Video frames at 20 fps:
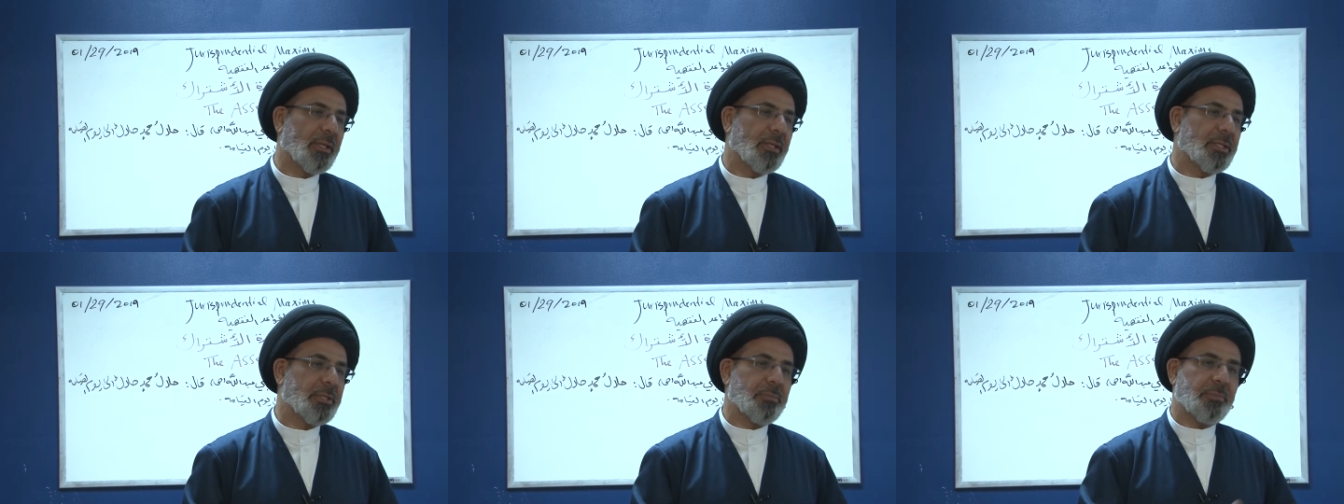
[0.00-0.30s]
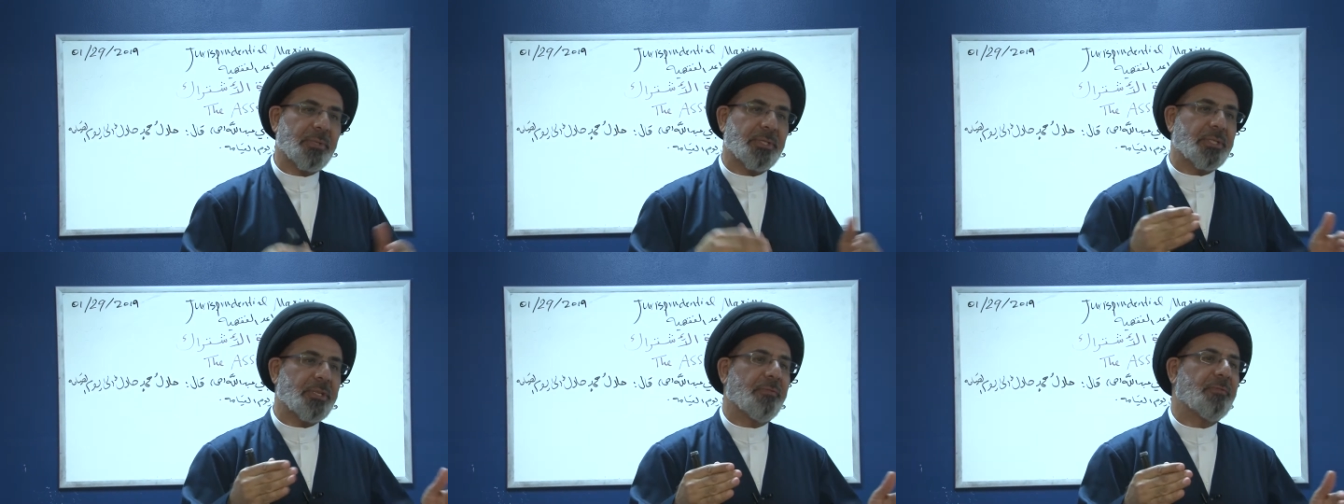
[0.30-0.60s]

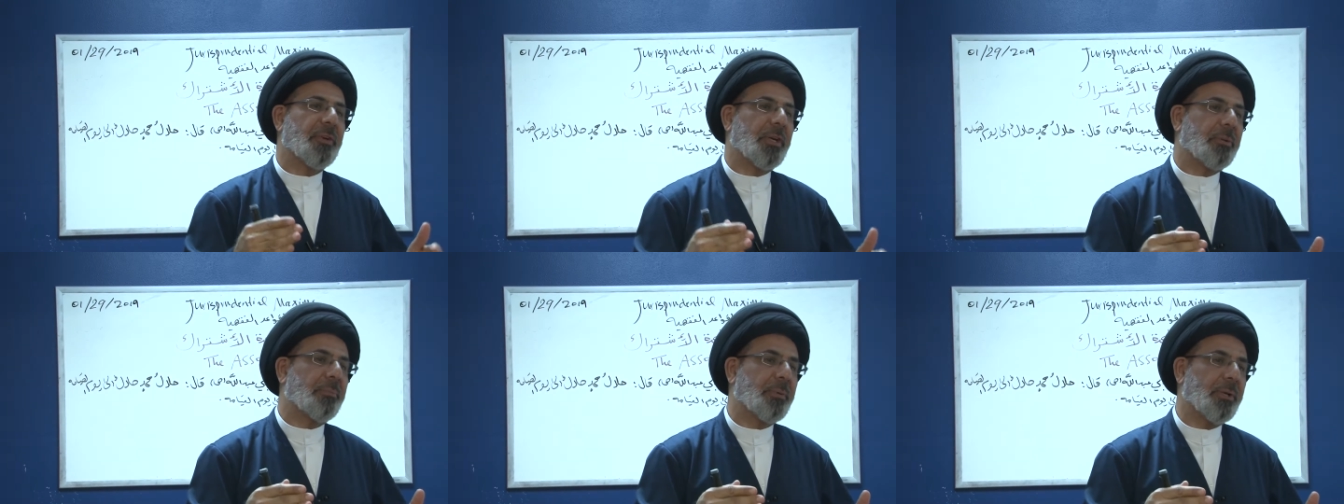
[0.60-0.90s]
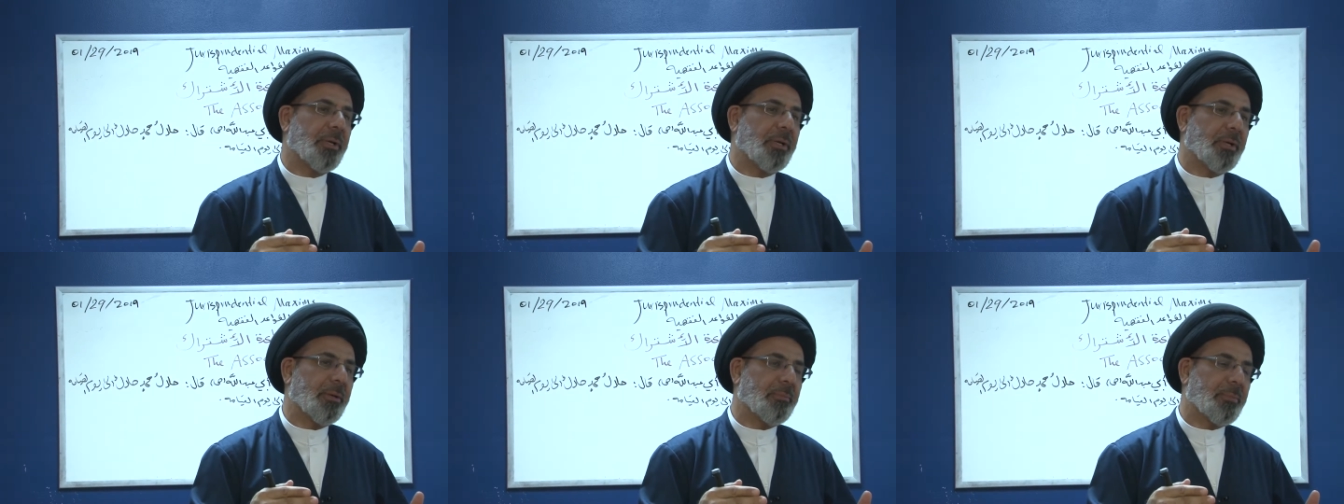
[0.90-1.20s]
specific
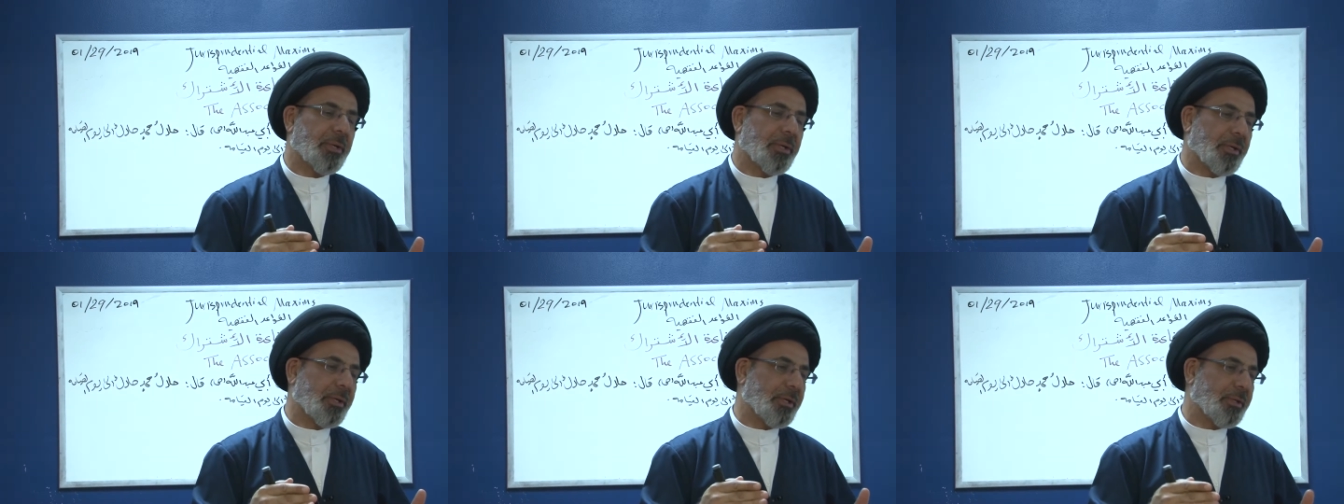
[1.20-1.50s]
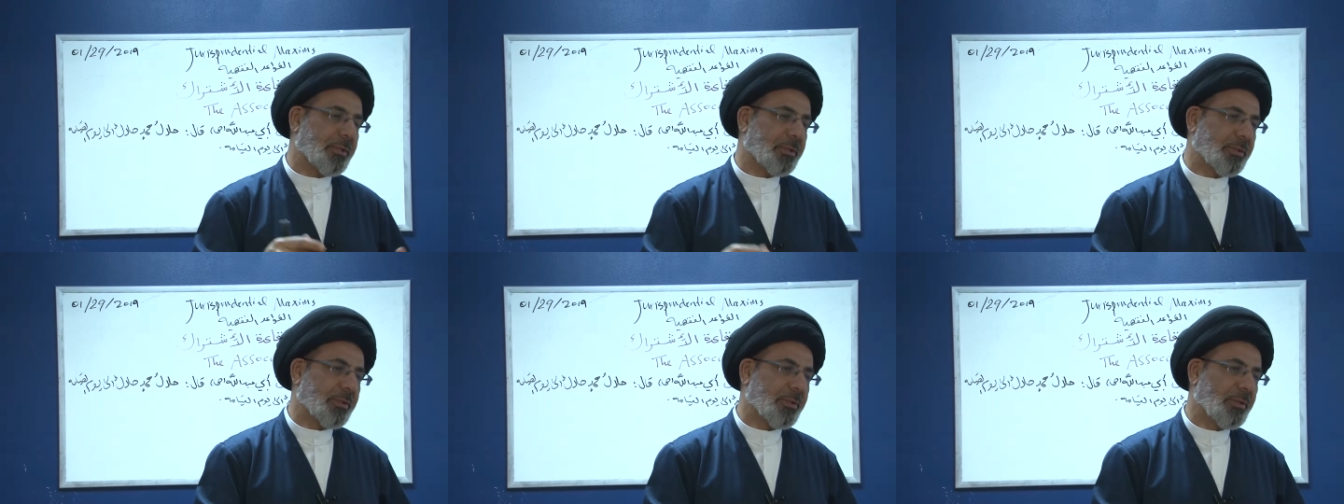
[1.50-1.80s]

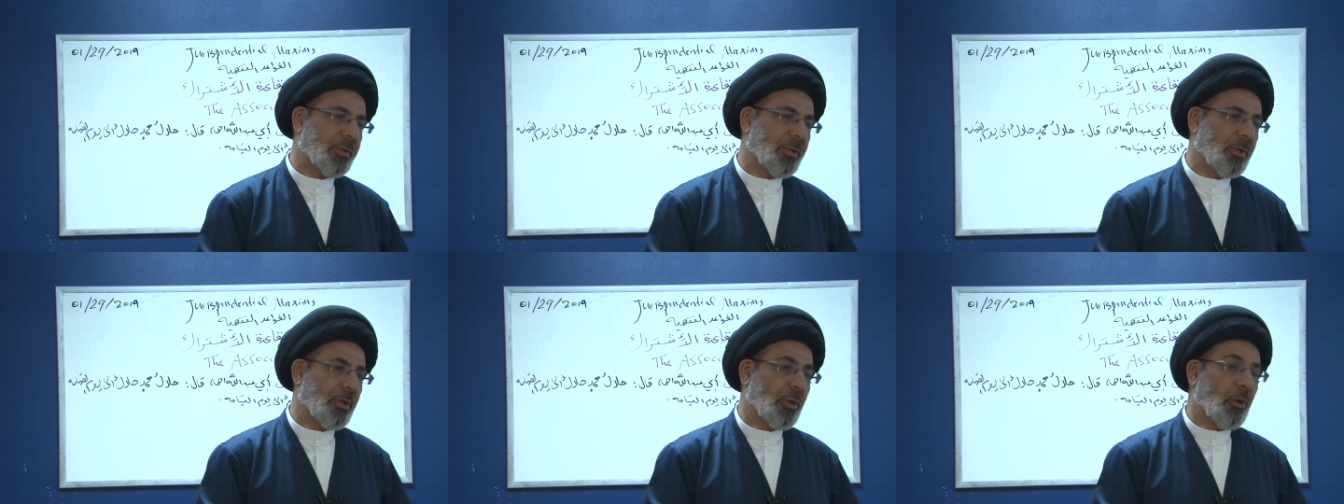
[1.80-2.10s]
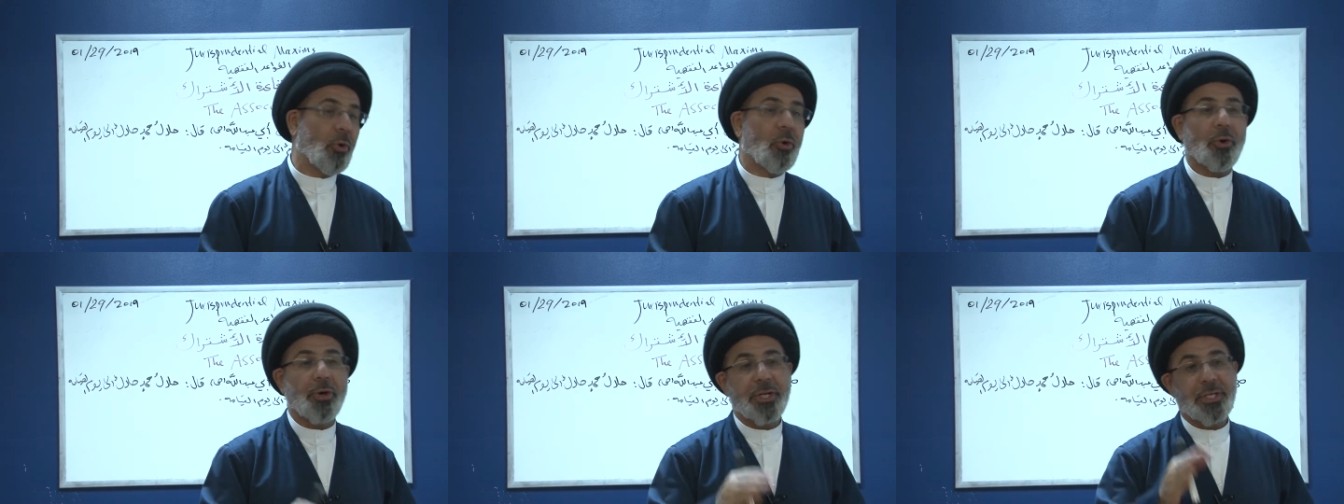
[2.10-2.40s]
period,
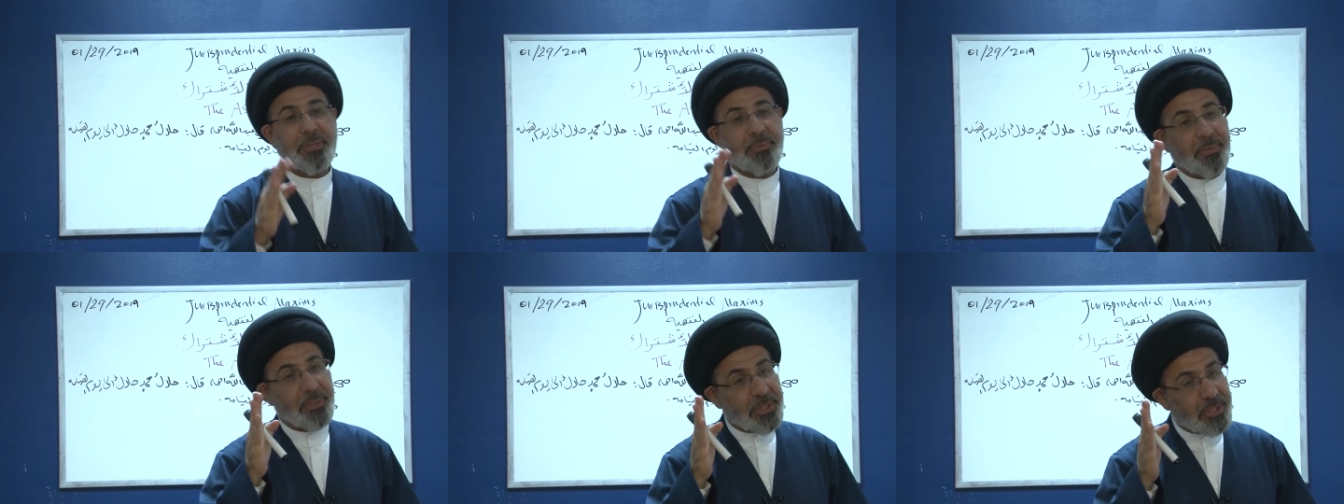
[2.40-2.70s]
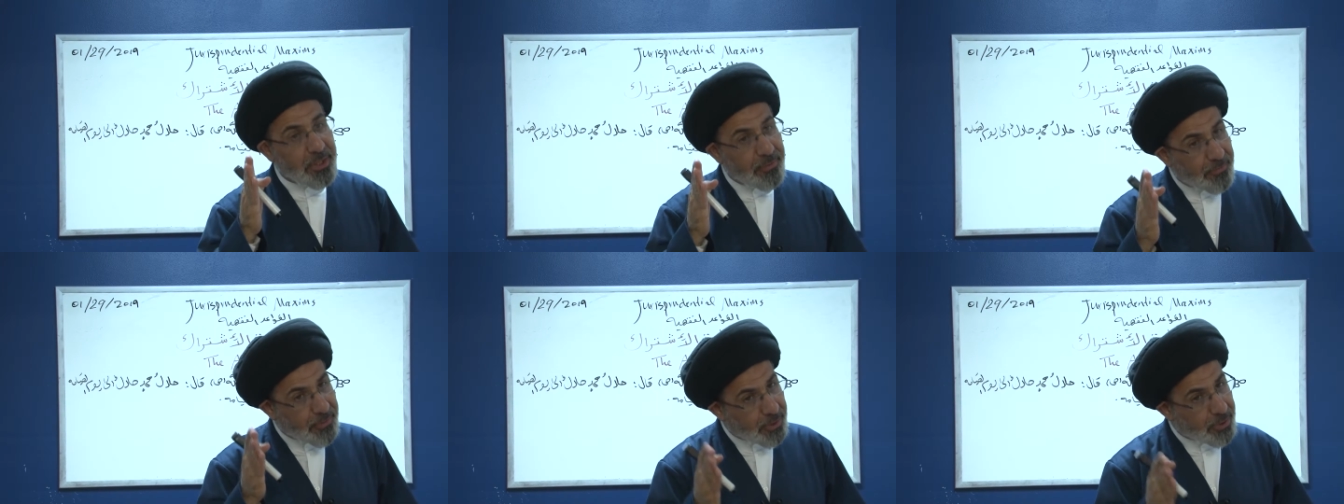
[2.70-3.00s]
or a
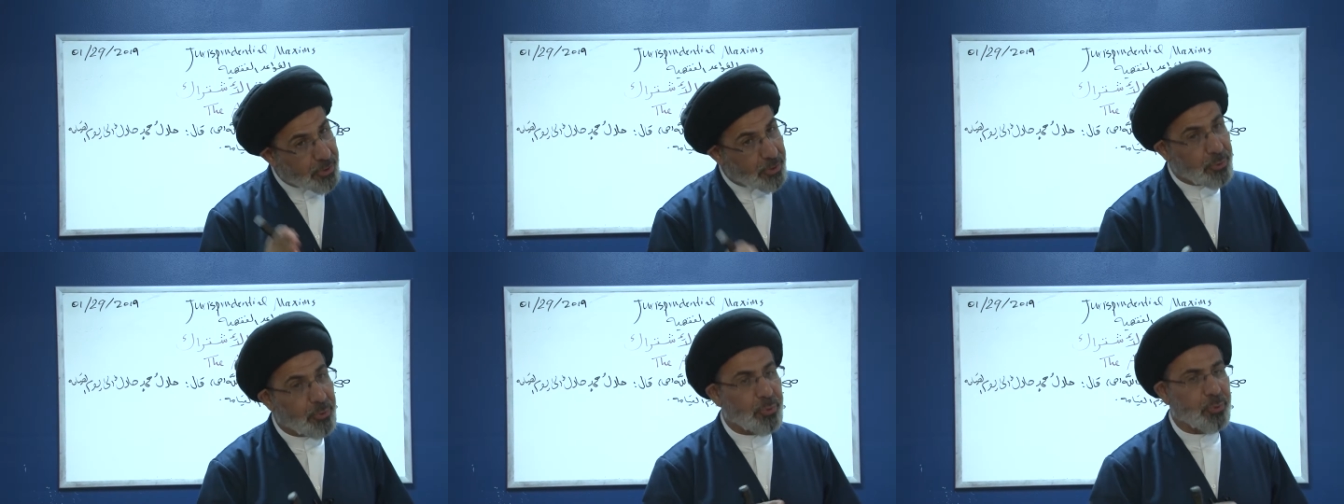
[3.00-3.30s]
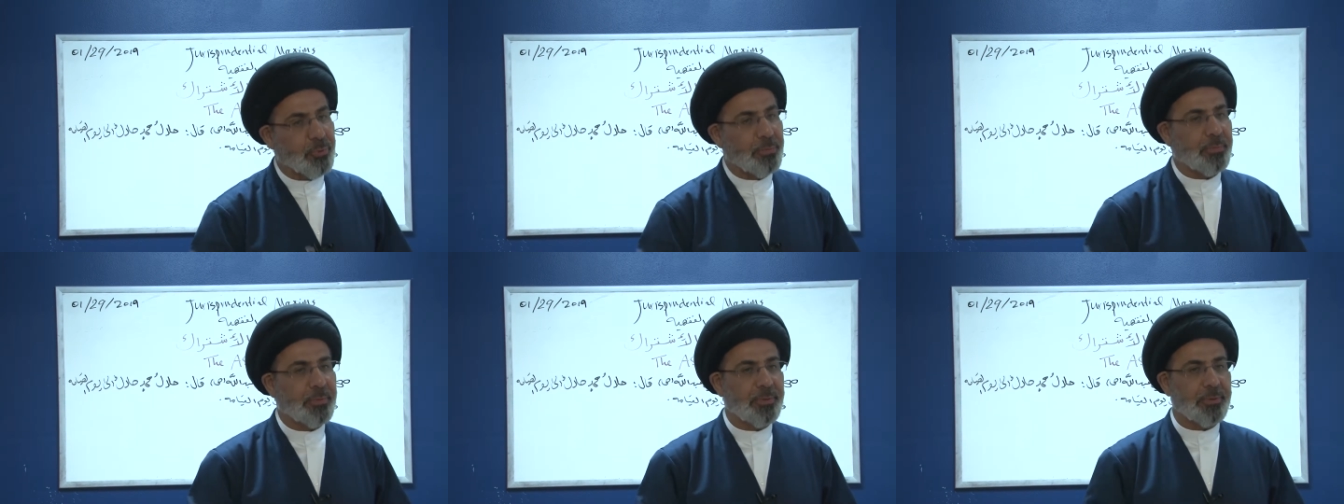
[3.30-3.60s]
specific
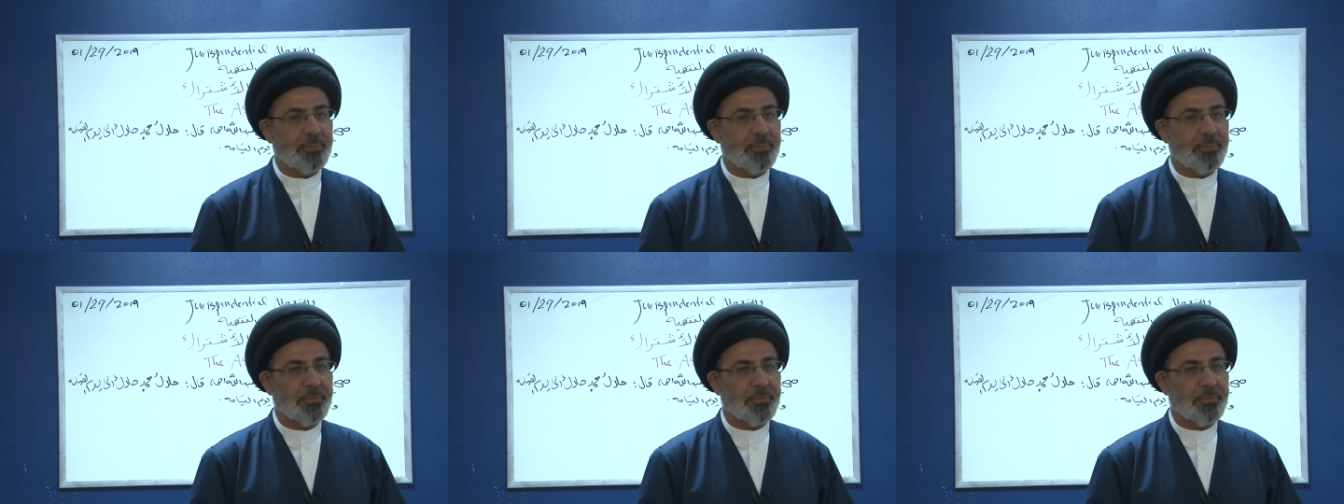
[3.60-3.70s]
group.